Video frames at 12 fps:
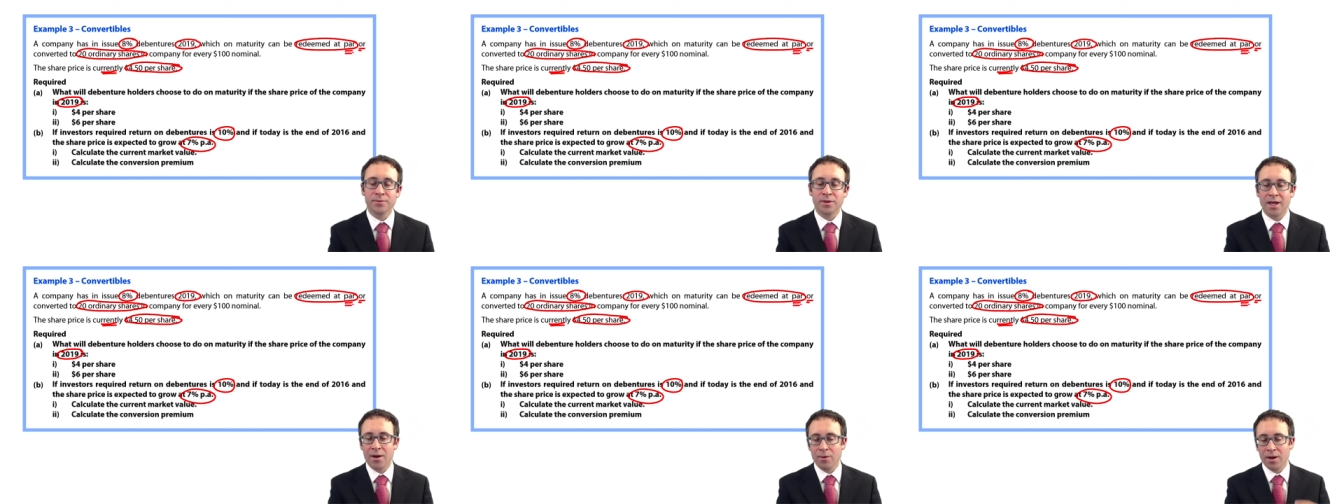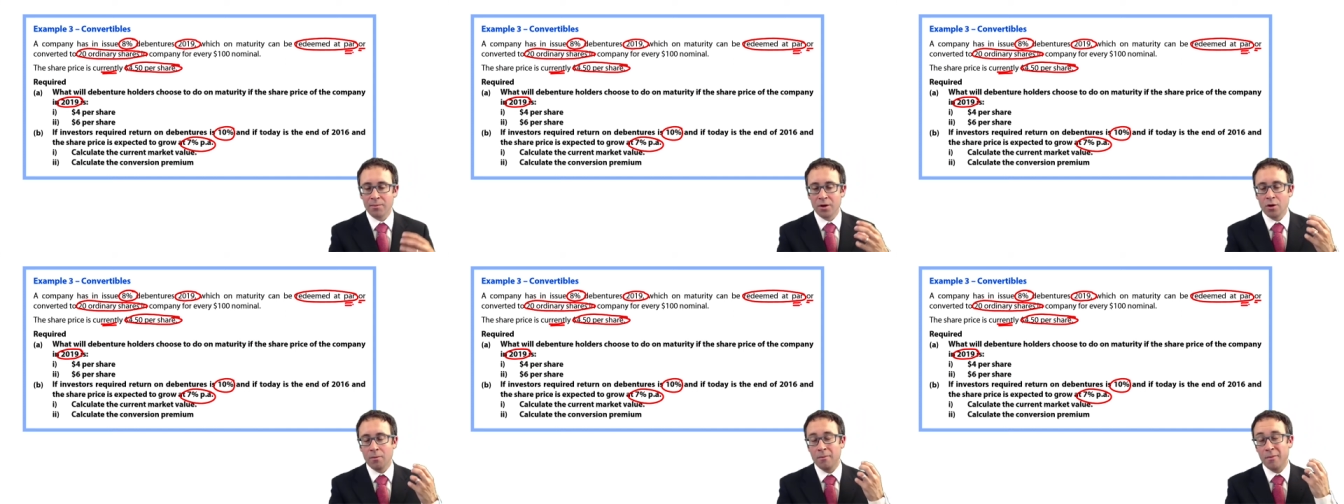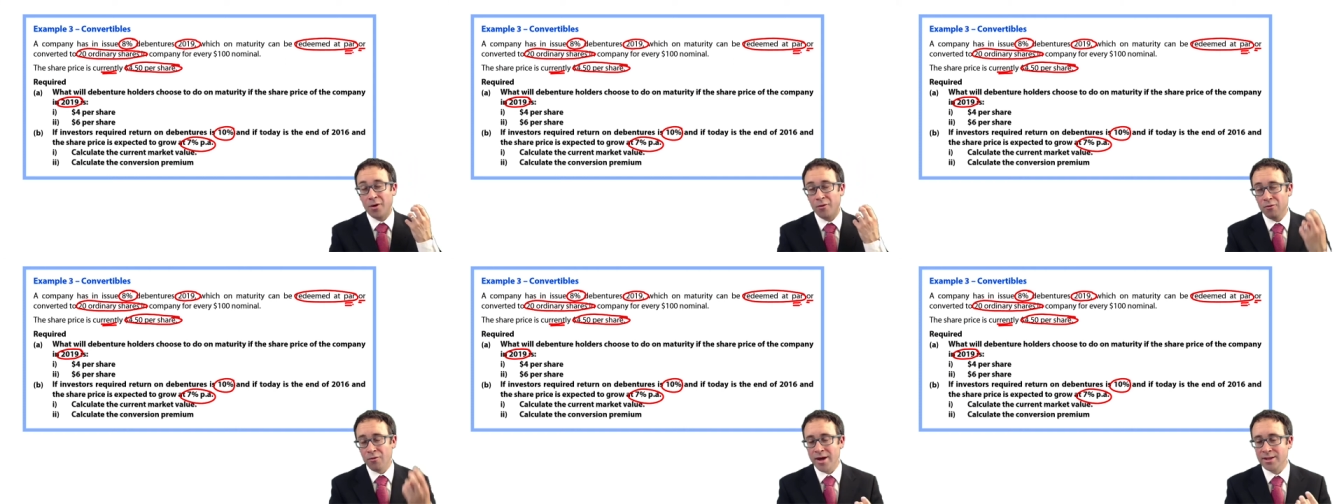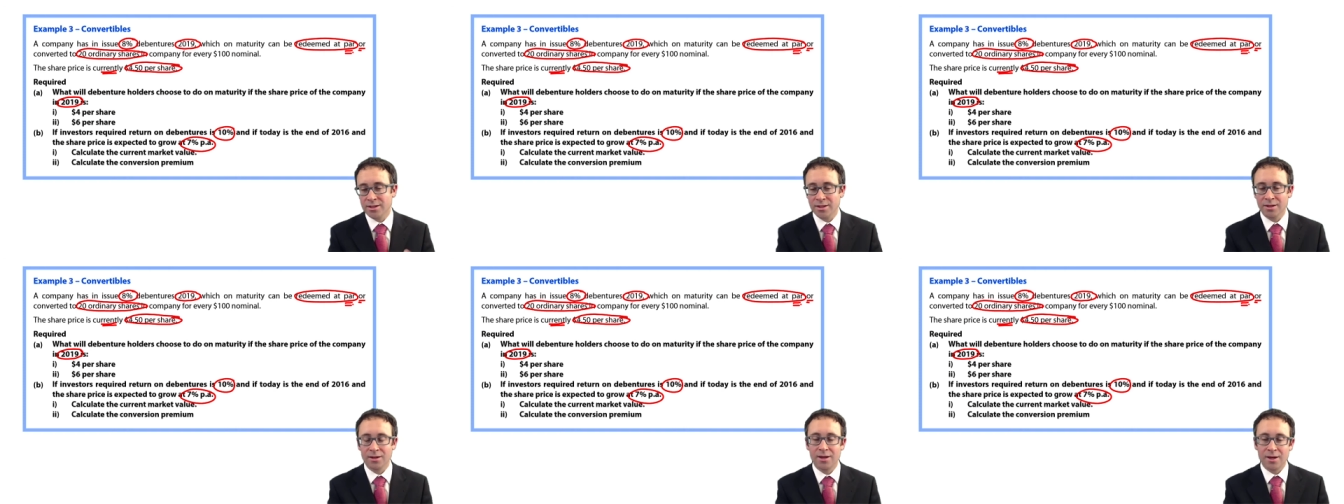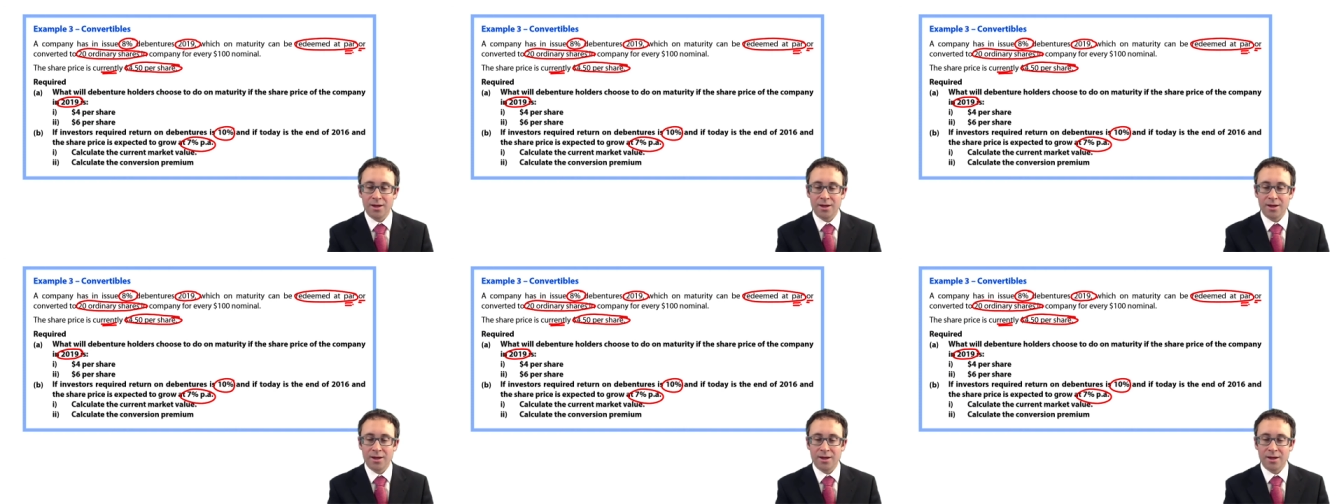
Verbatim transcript: Okay, will it become greater?